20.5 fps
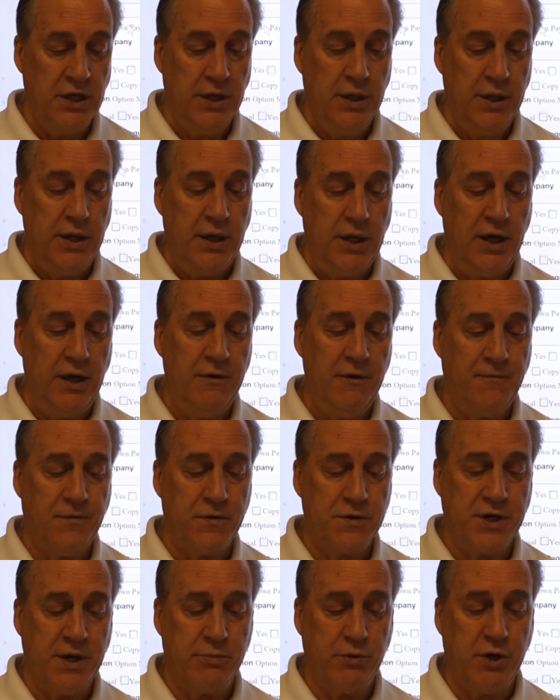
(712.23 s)
If for
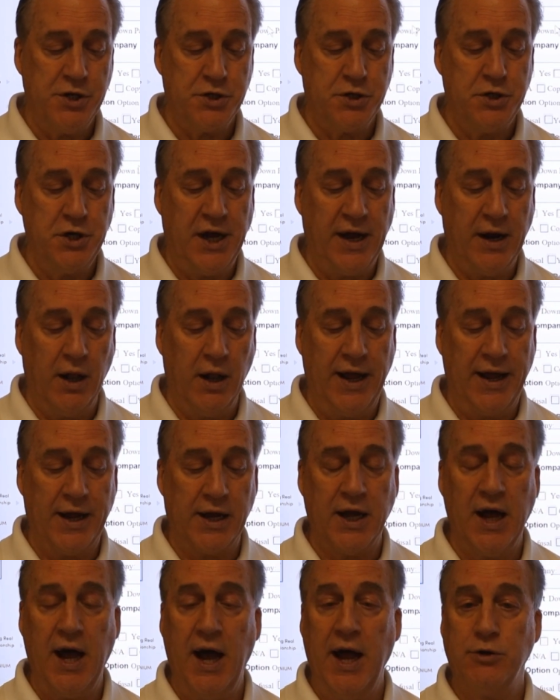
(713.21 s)
some reason you had a land
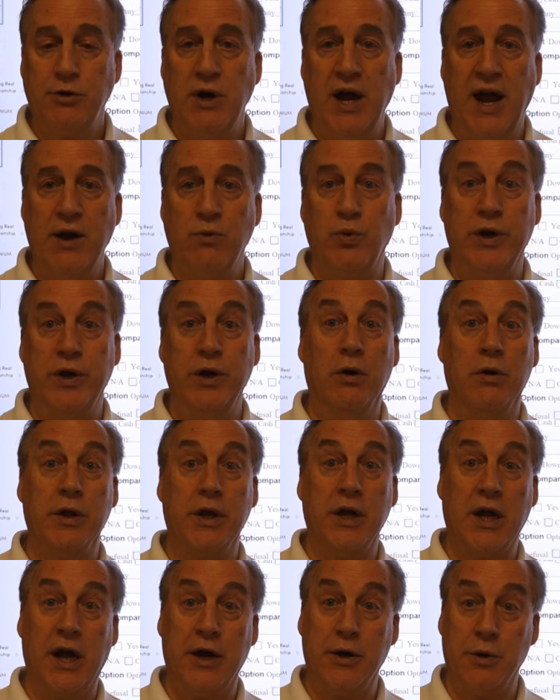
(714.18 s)
contract, we know that
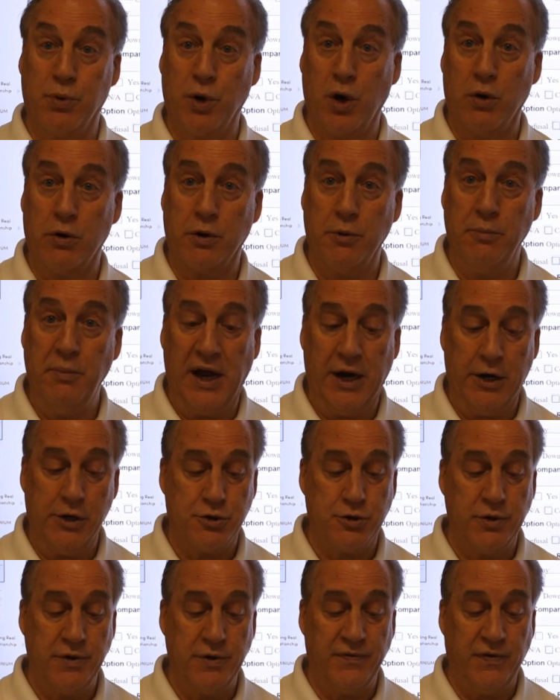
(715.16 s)
you got your broker
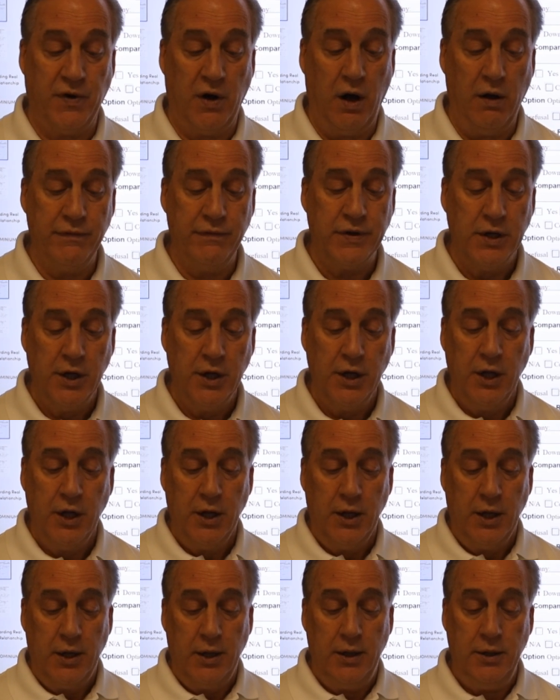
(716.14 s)
manager involved,
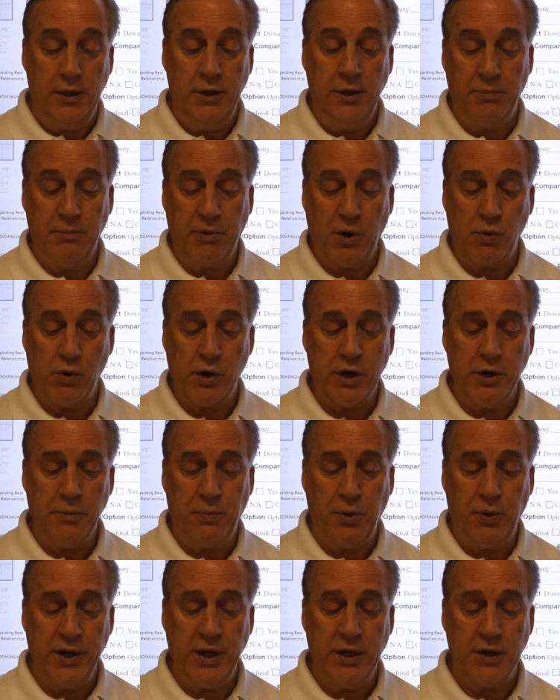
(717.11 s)
but we're going to
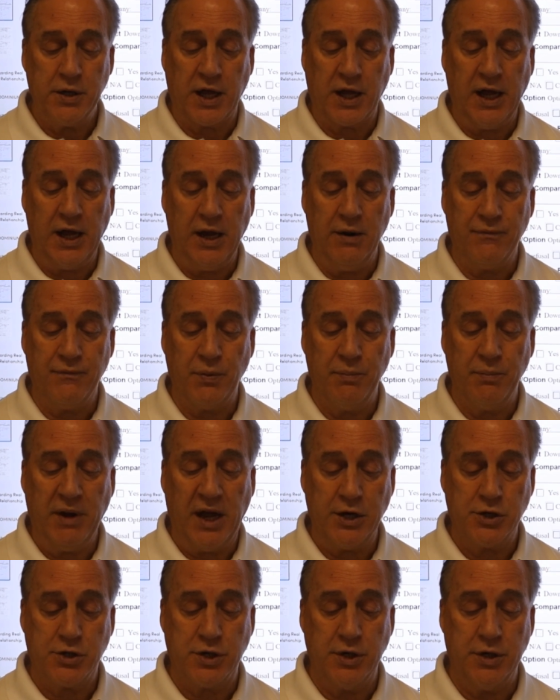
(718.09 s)
put in the key
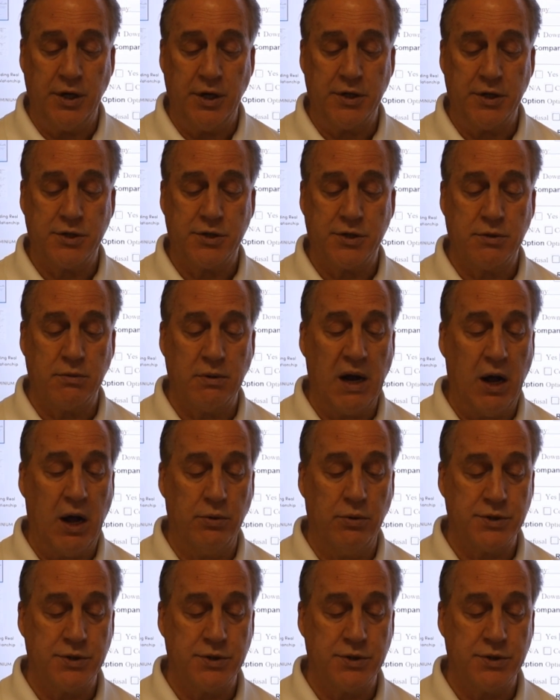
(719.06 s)
information that surrounds